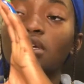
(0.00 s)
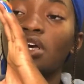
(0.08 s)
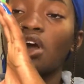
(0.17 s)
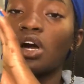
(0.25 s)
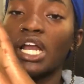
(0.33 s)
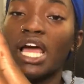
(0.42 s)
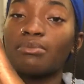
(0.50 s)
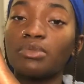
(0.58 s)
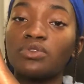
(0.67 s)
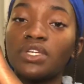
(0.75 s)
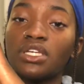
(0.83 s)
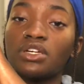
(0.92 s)
On
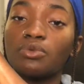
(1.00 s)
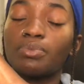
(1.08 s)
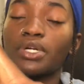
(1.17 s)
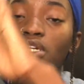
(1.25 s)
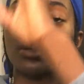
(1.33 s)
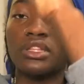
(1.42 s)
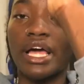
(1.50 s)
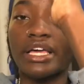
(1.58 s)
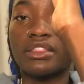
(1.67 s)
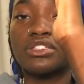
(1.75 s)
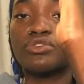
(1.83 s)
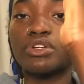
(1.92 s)
iMovie, it'll put it
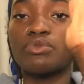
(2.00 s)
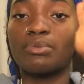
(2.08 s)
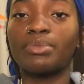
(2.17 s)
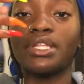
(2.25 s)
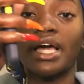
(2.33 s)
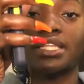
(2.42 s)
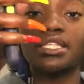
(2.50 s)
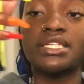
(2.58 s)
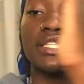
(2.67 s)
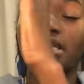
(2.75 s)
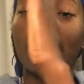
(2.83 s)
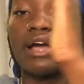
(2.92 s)
like the screen will be like
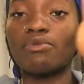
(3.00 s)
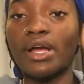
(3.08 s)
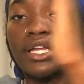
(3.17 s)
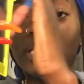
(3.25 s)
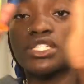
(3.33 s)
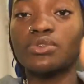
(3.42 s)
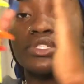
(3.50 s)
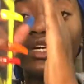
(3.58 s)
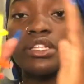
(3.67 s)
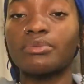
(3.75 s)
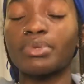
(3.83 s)
this and that right next to each other.